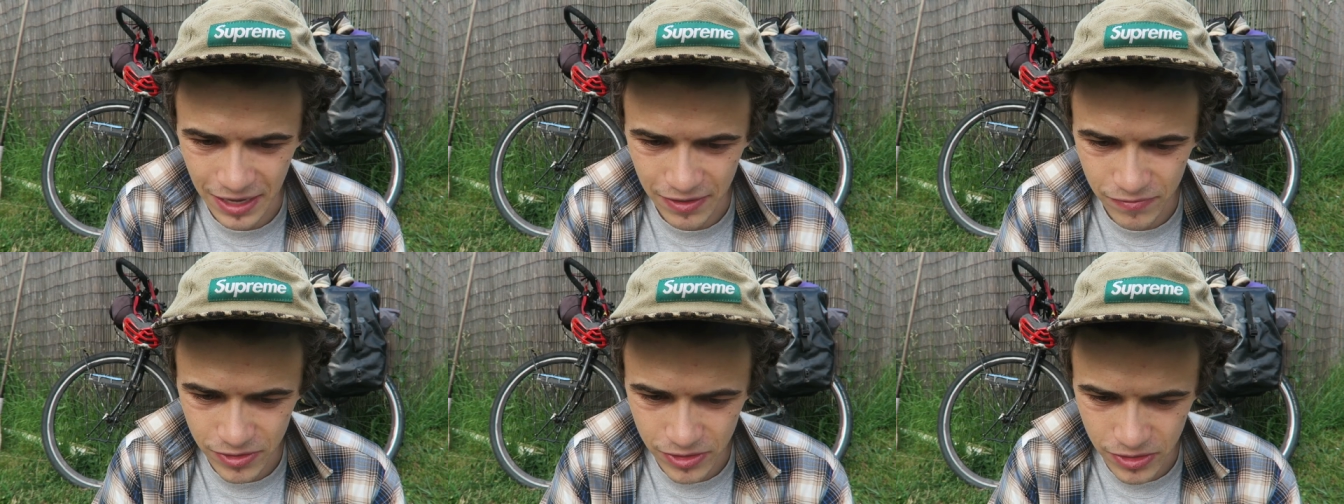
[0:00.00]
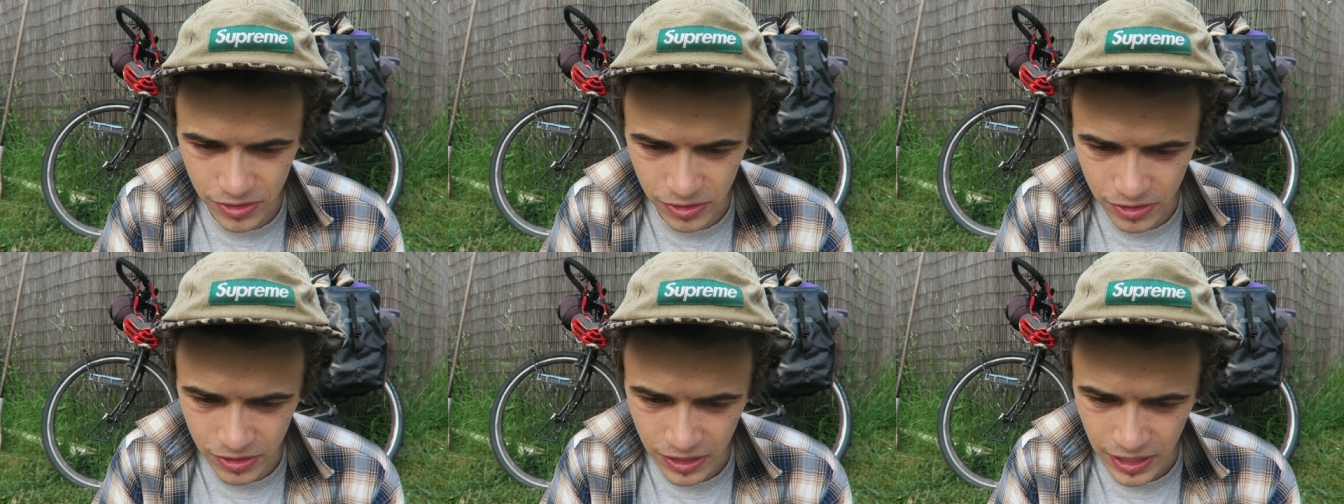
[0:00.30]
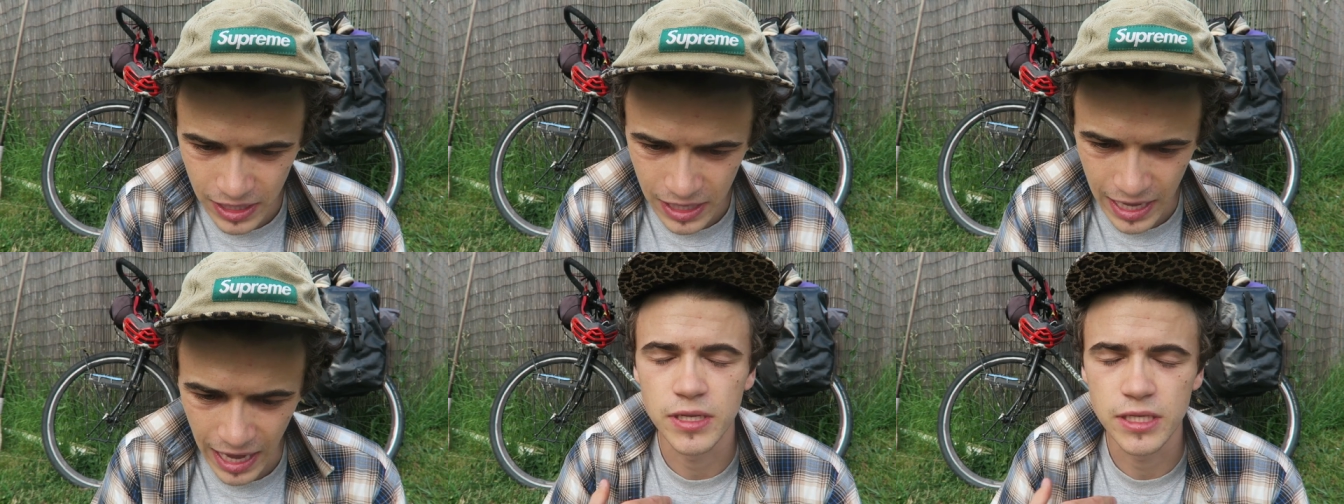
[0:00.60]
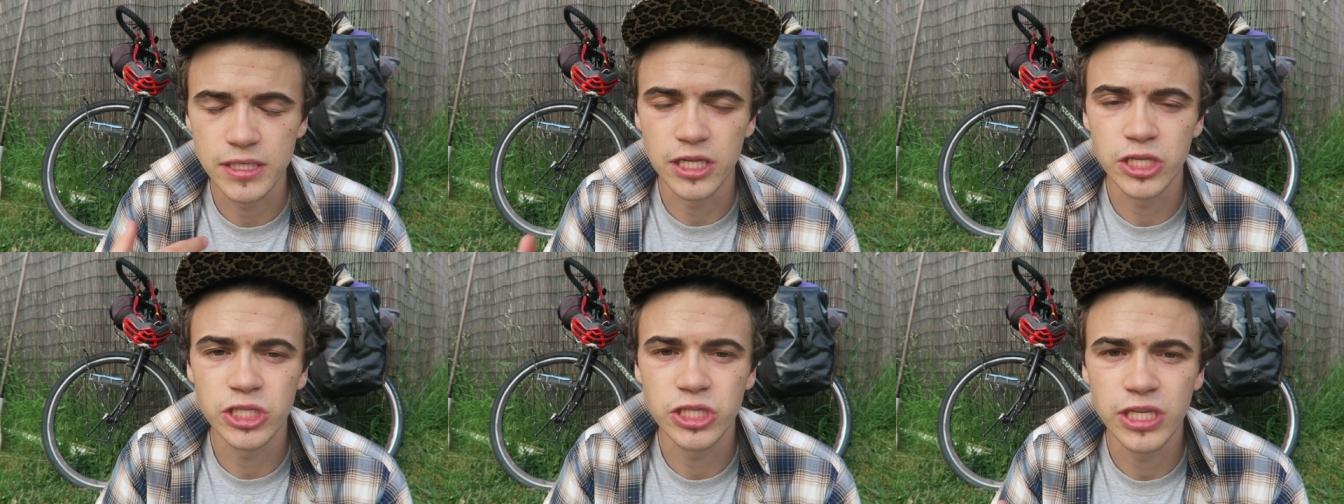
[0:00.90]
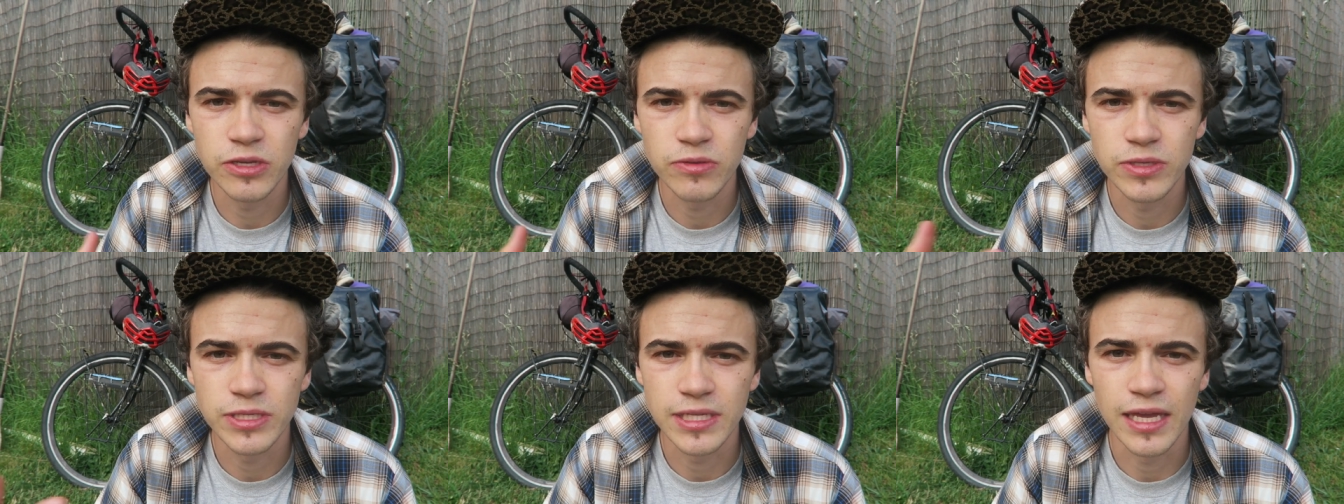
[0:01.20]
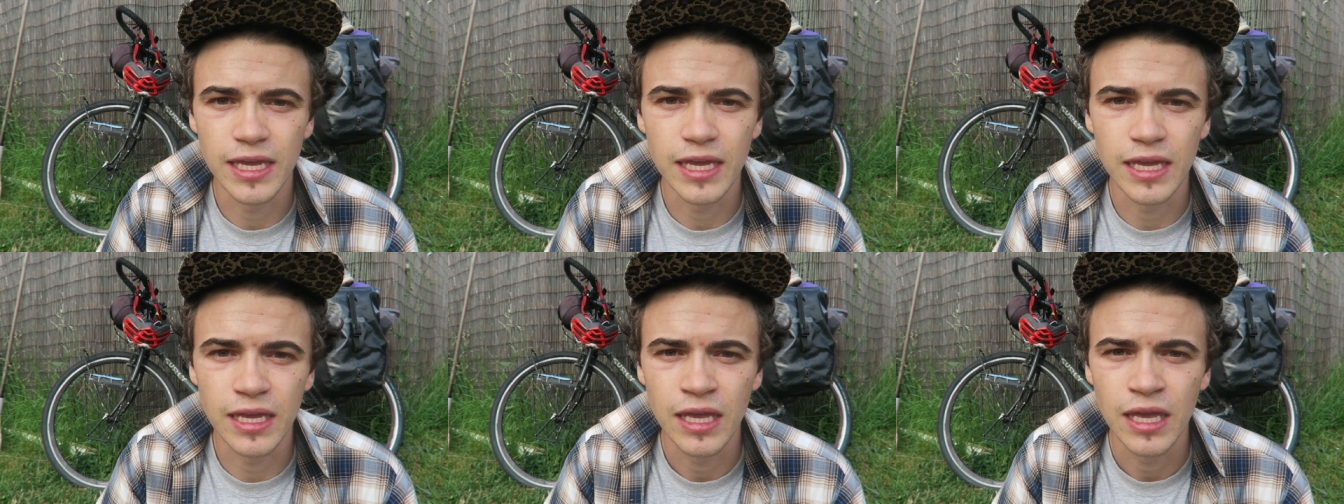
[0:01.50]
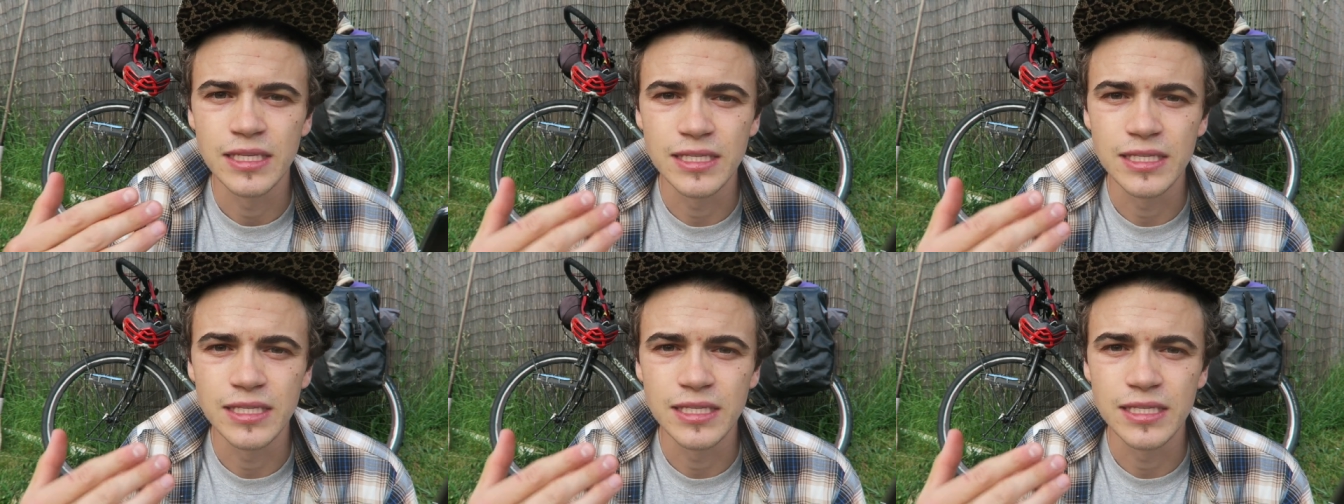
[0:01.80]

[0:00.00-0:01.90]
cover it all. But essentially he was saying